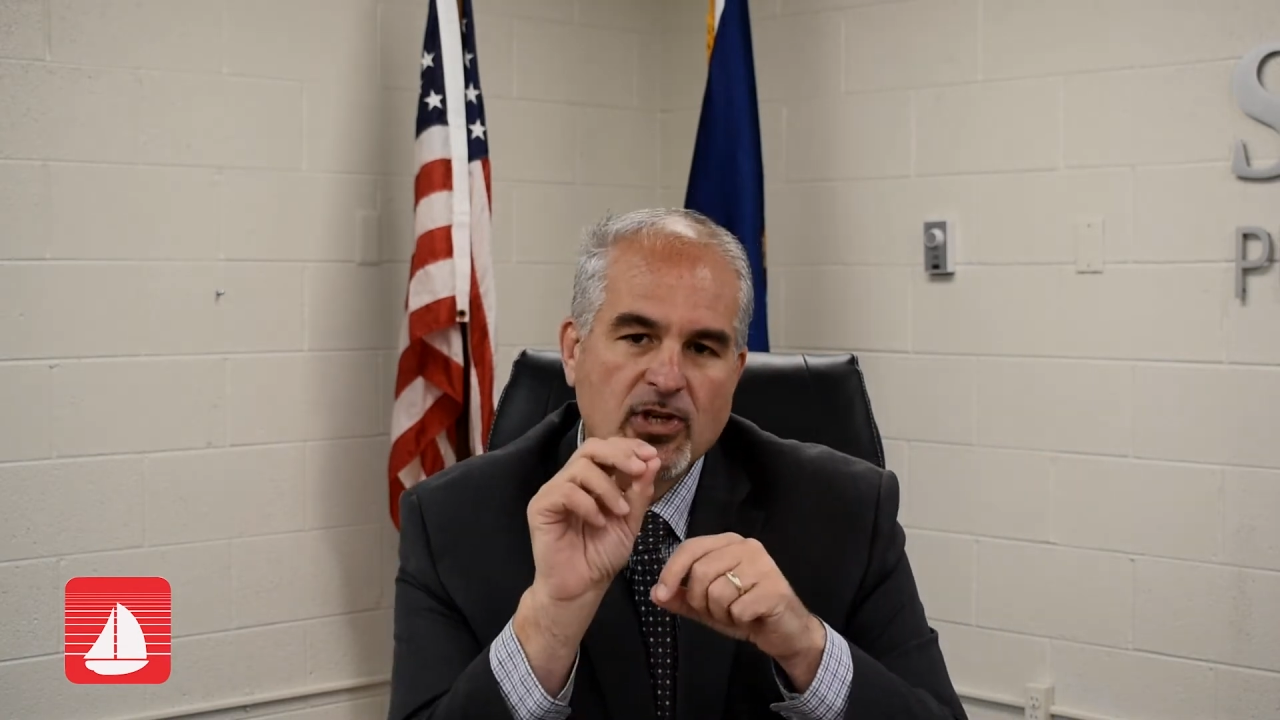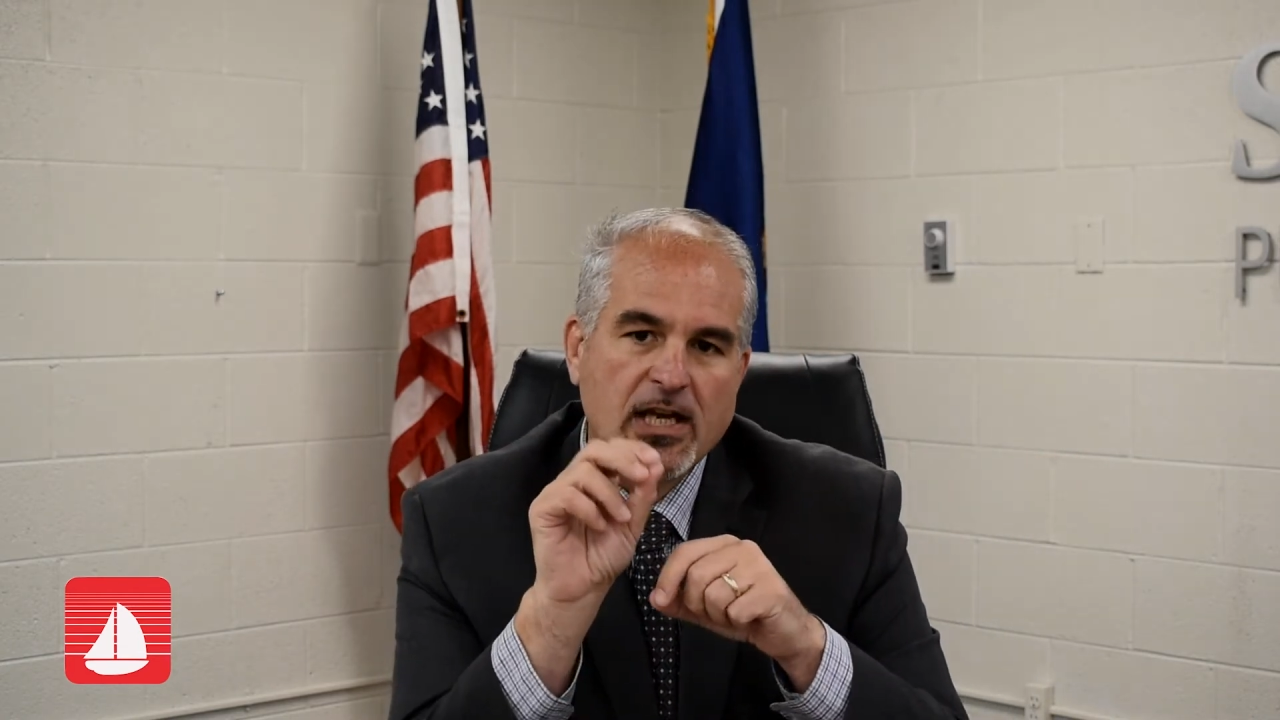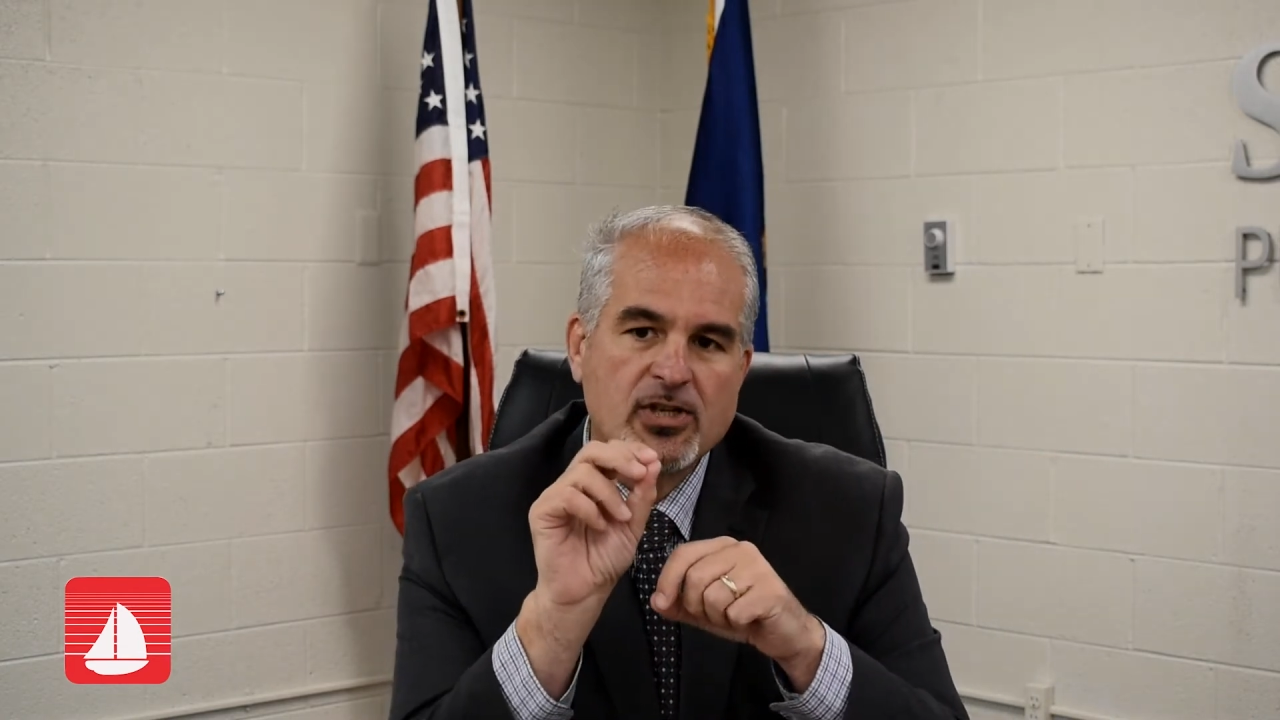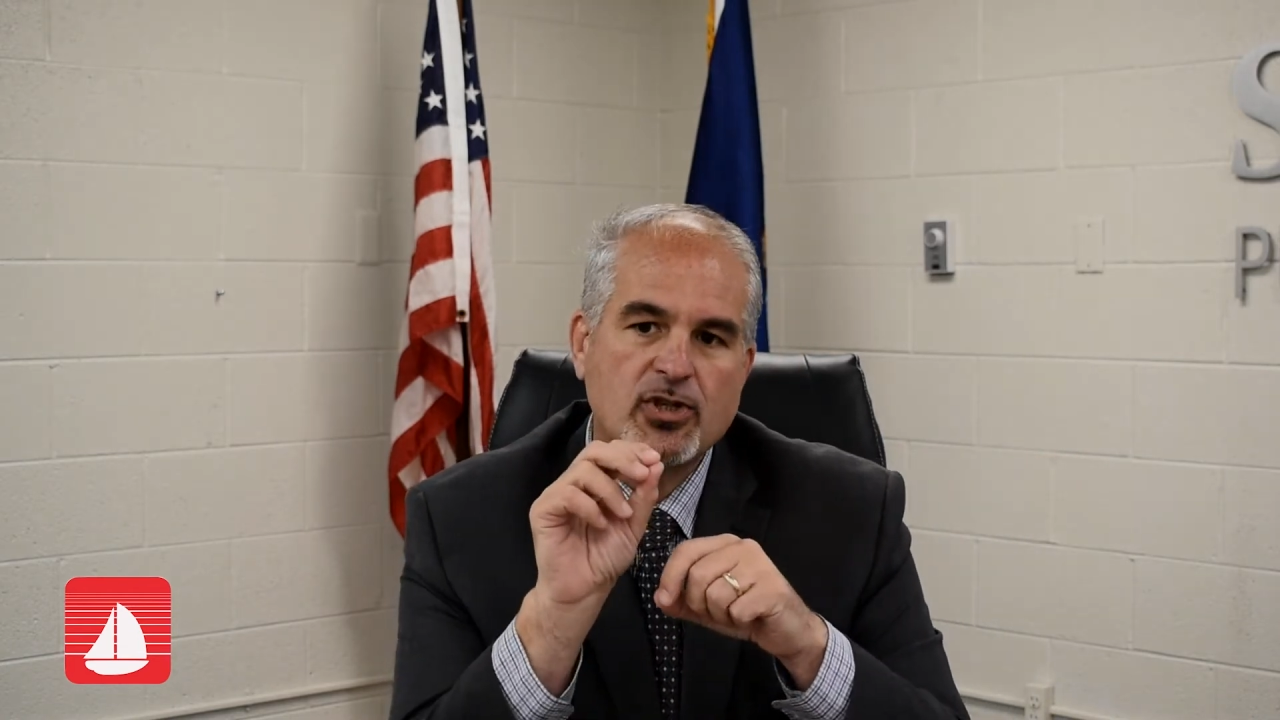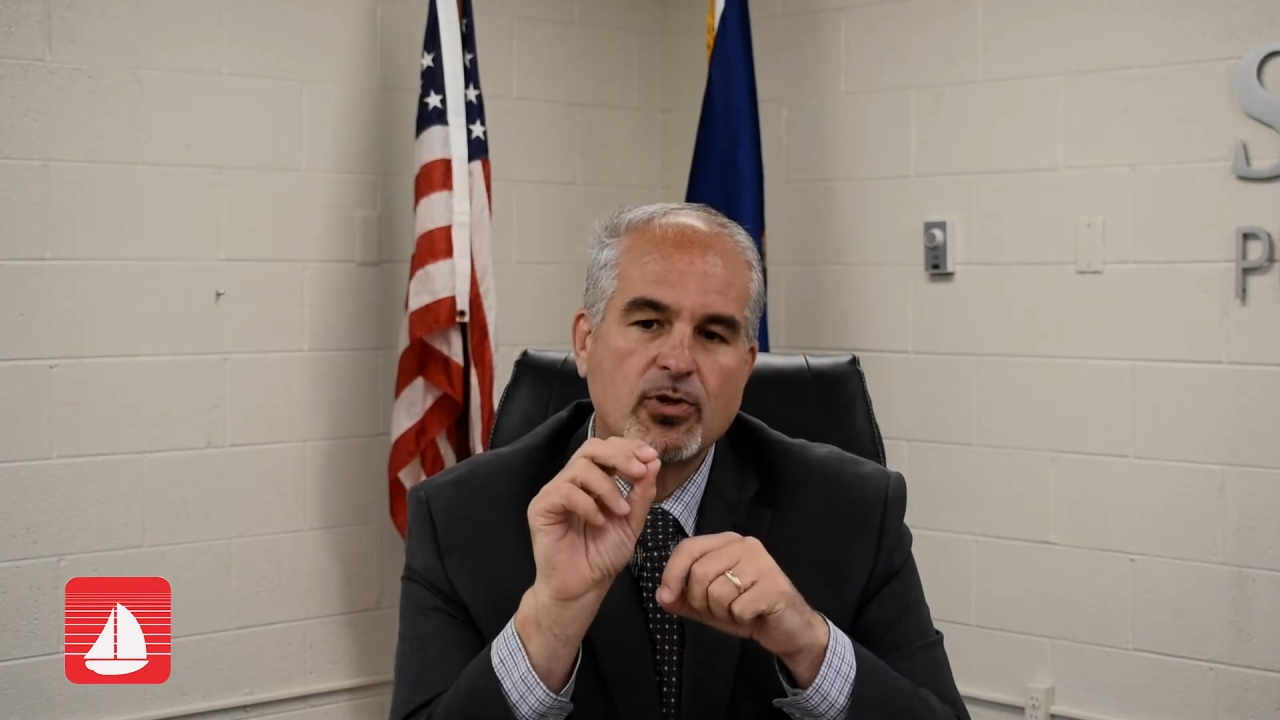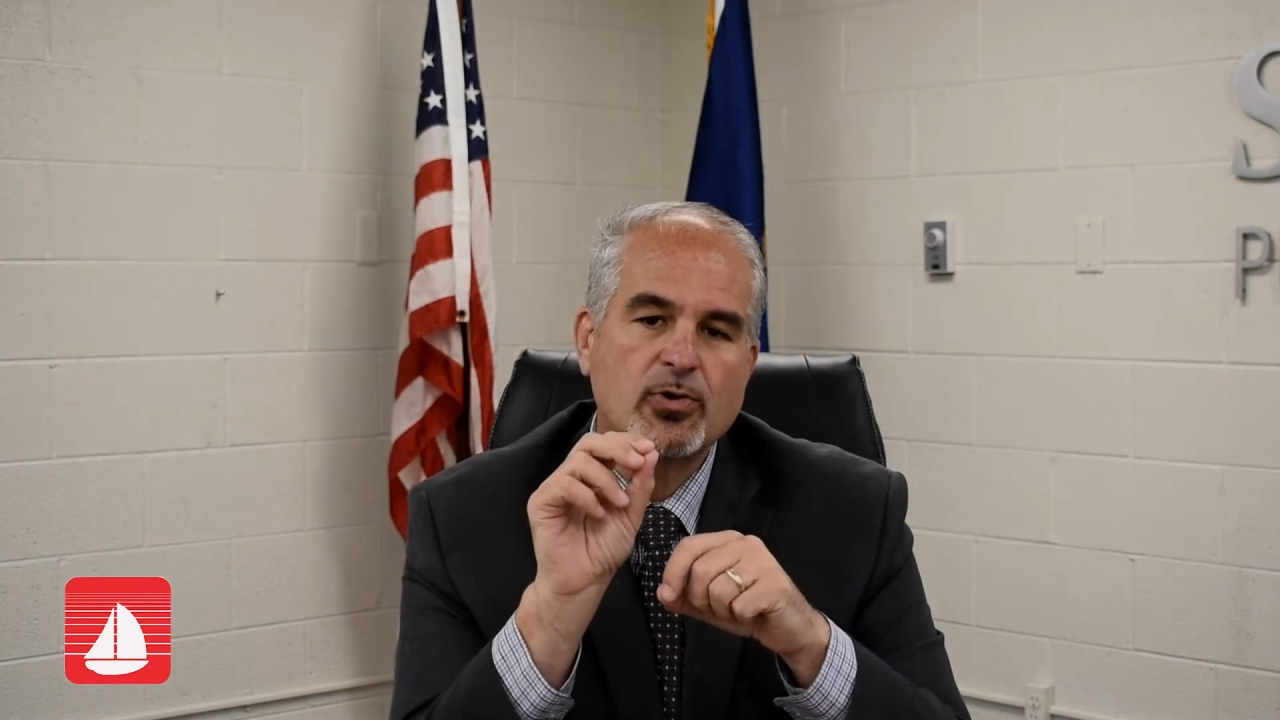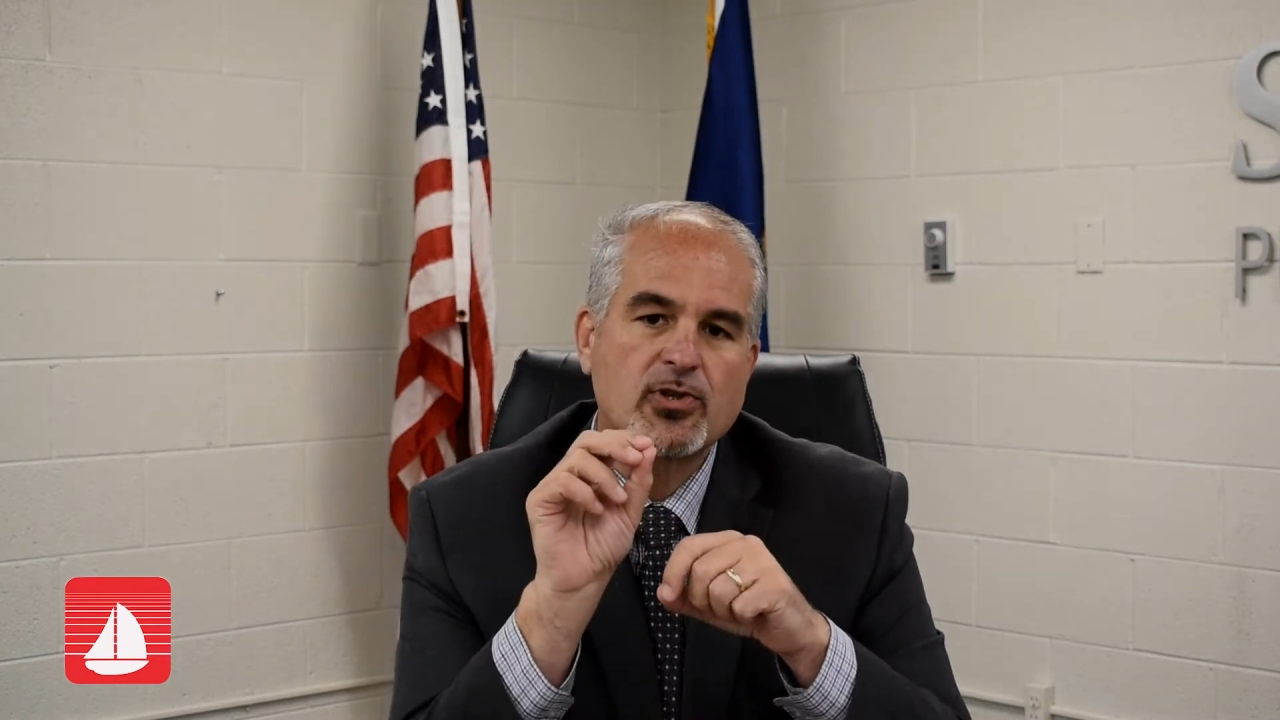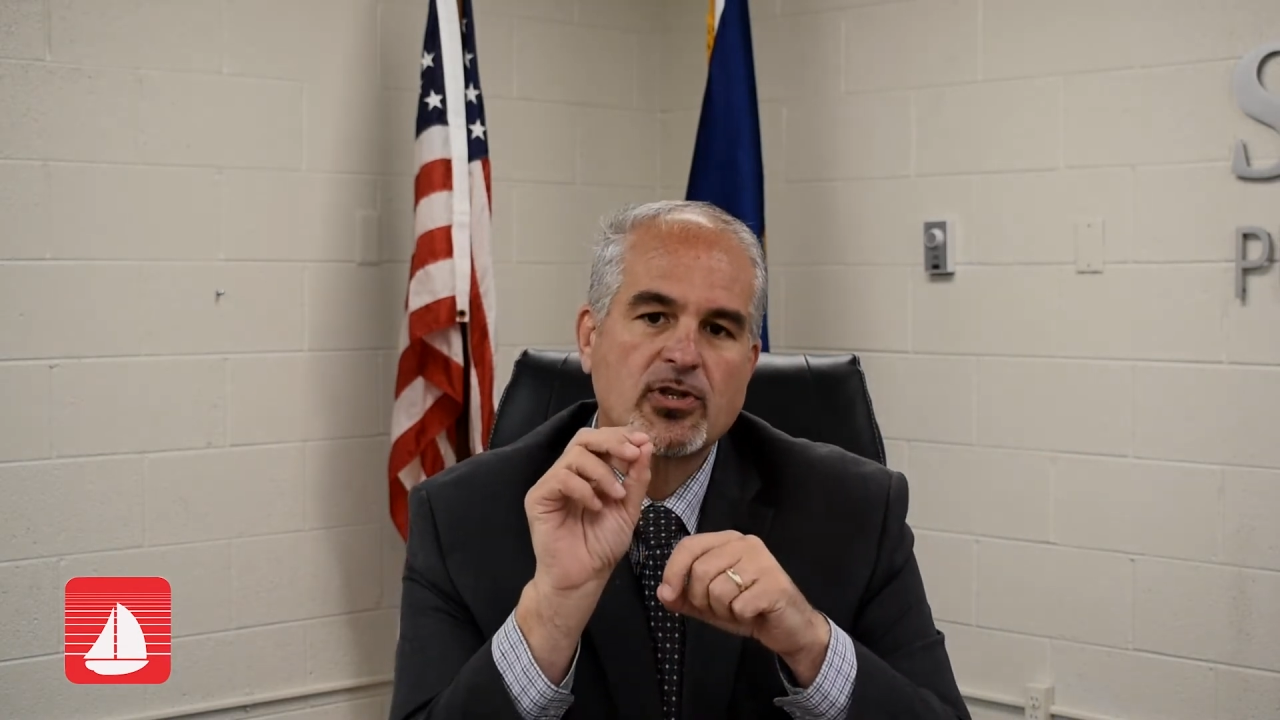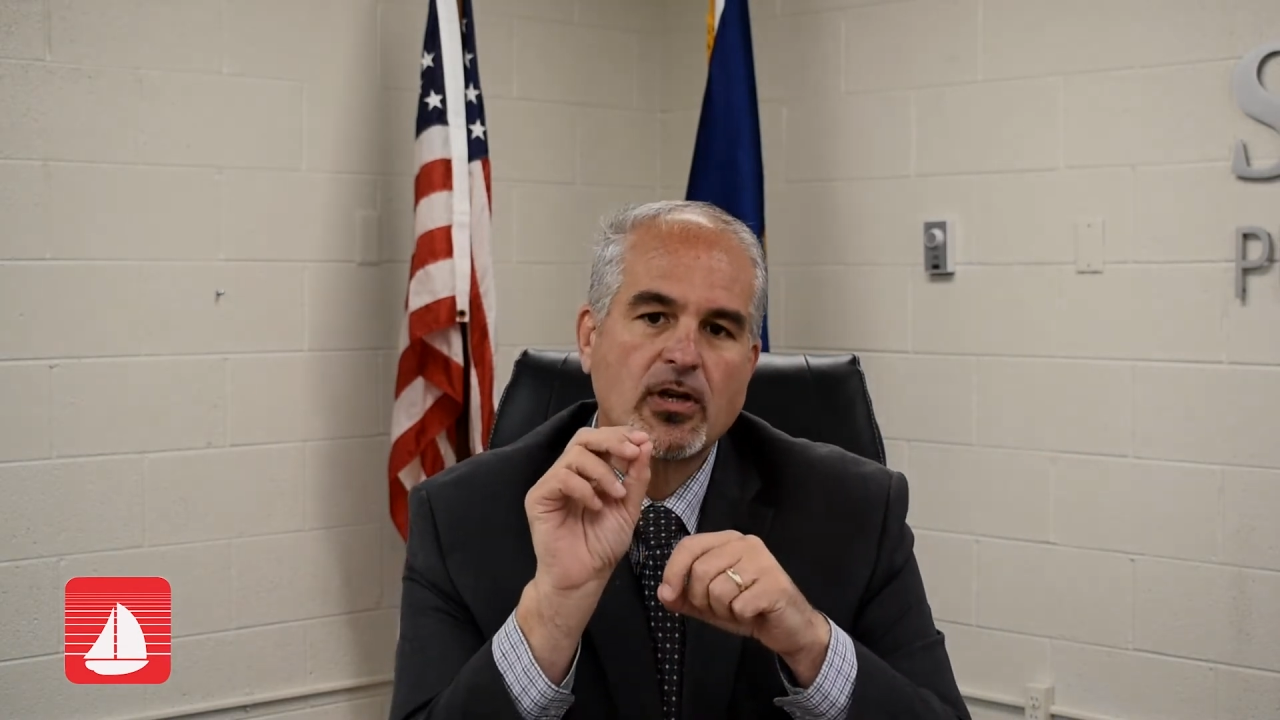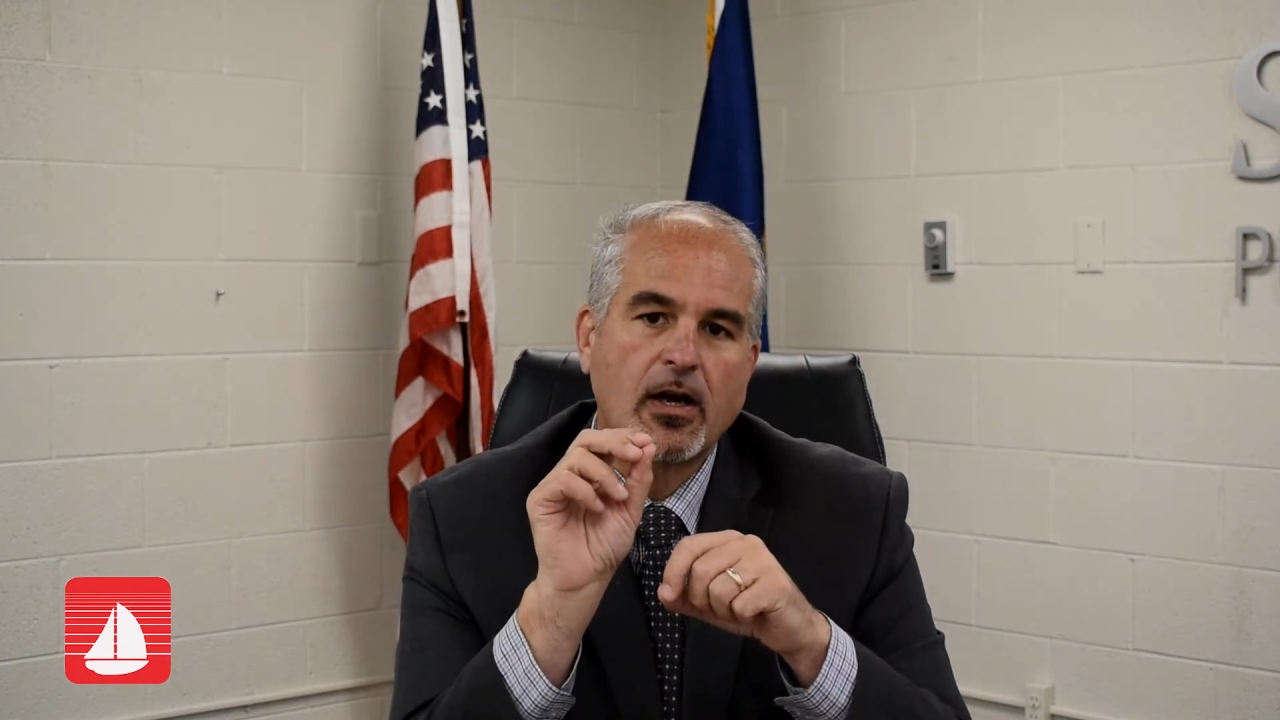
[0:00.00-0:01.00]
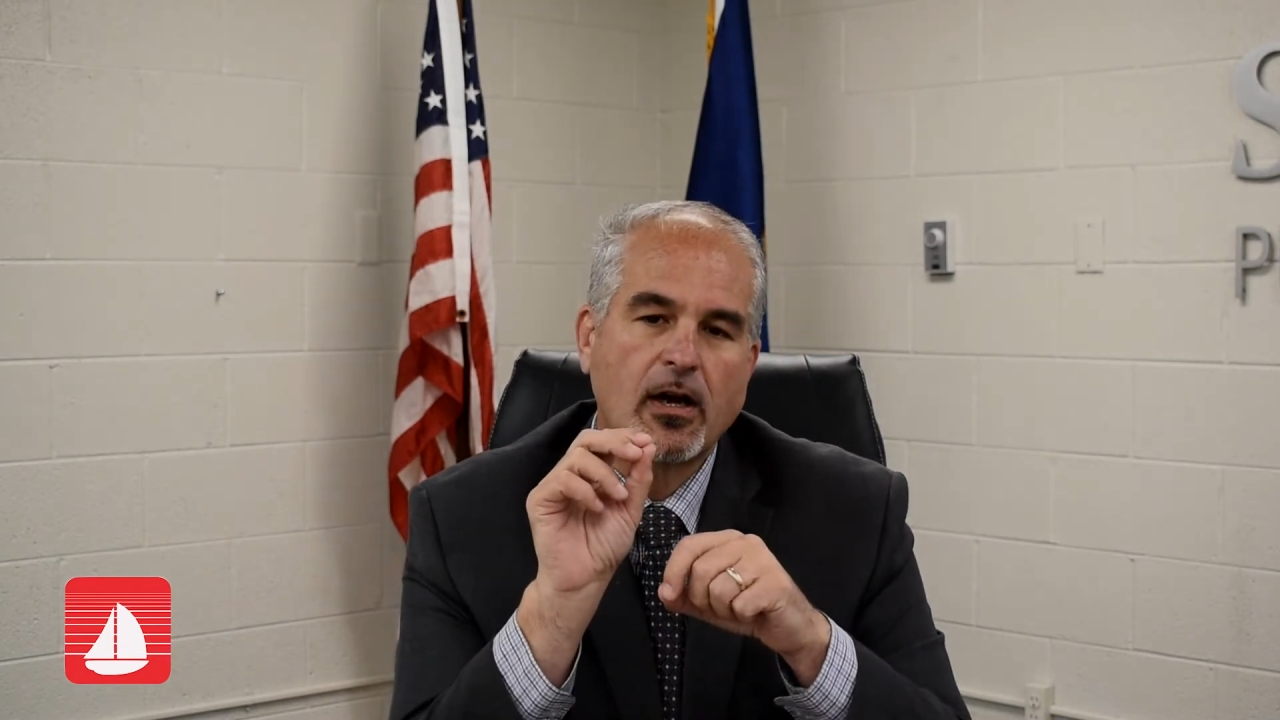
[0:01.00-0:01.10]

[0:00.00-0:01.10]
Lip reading: issues